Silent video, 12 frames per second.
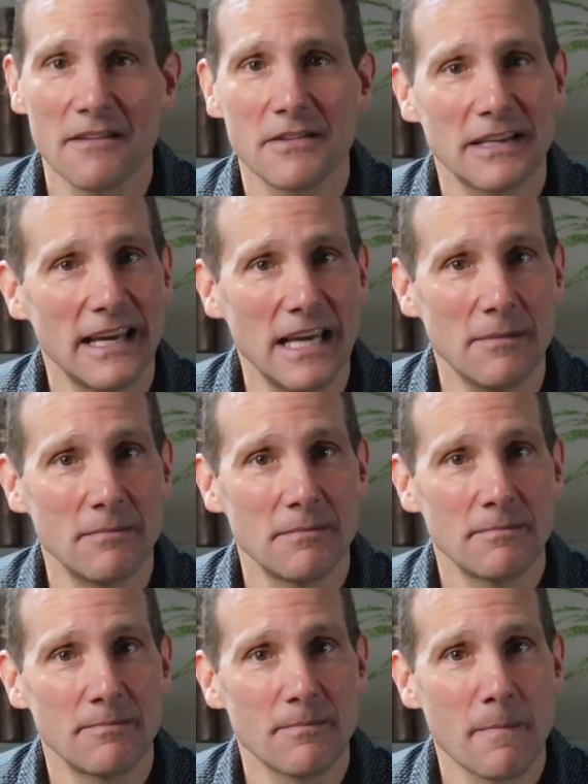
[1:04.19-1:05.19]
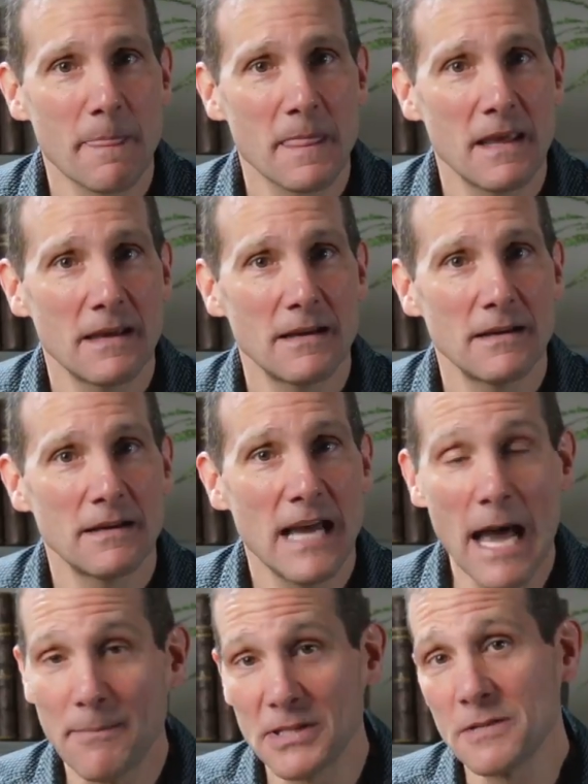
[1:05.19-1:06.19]
of the game.
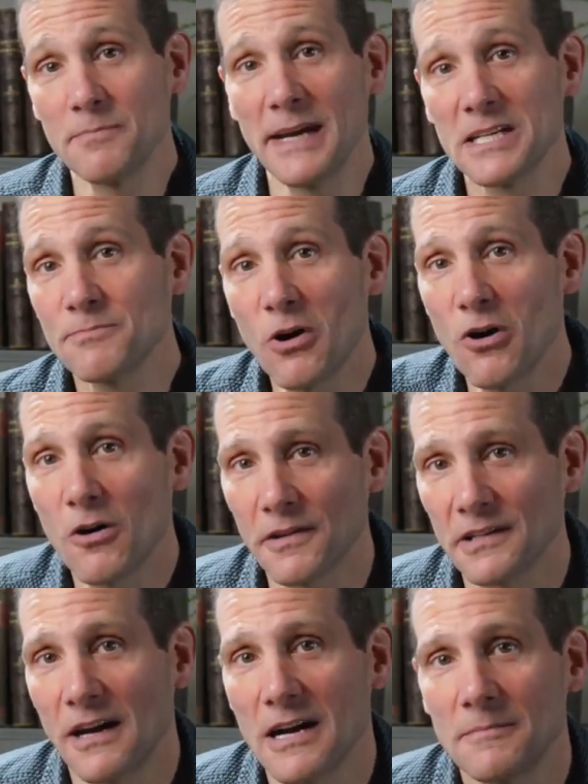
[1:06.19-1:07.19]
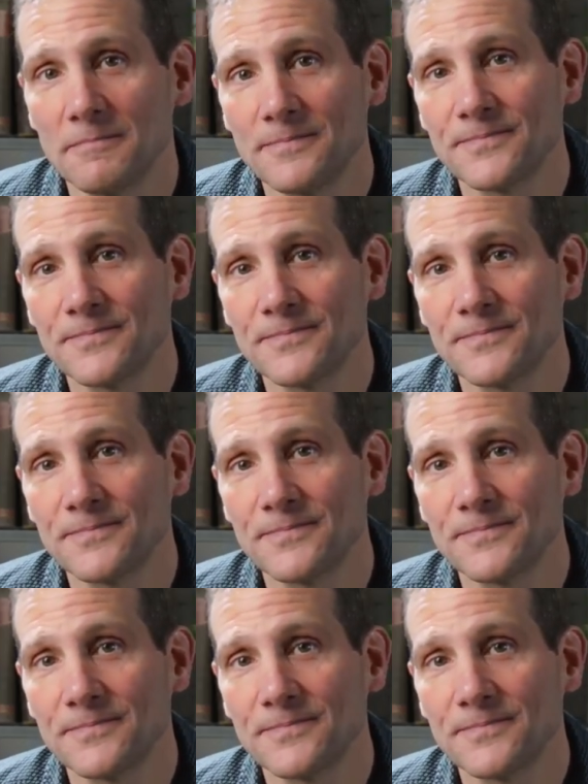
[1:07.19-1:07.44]
Happens in baseball all the time.